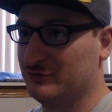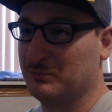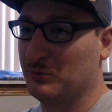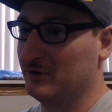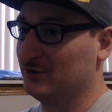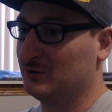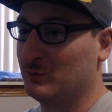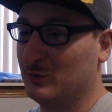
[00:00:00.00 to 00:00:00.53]

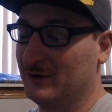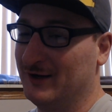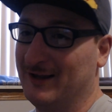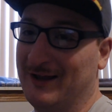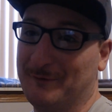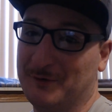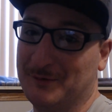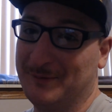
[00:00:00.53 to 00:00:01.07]
spoiler warning.
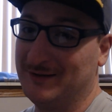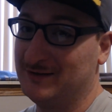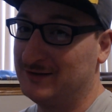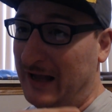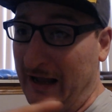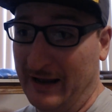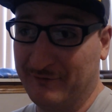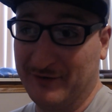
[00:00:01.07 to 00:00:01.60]
I'm going to be
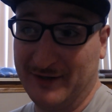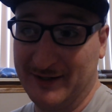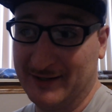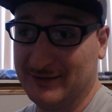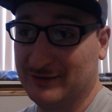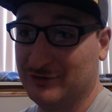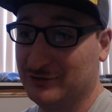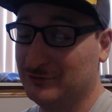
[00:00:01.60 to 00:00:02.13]
diving
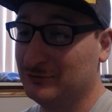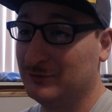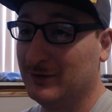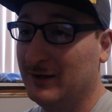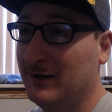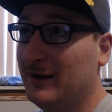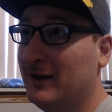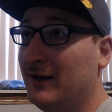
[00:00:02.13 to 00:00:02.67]
into
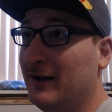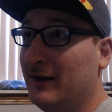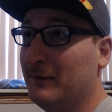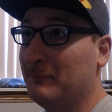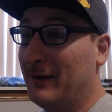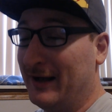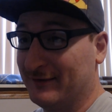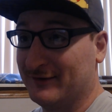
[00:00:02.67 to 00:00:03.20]

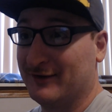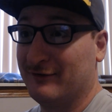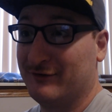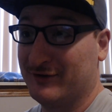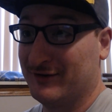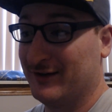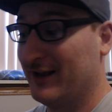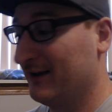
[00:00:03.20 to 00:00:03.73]

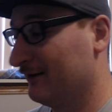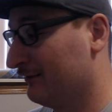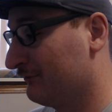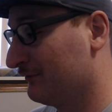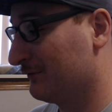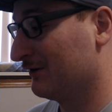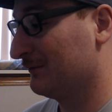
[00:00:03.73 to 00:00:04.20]
positives and negatives. We're going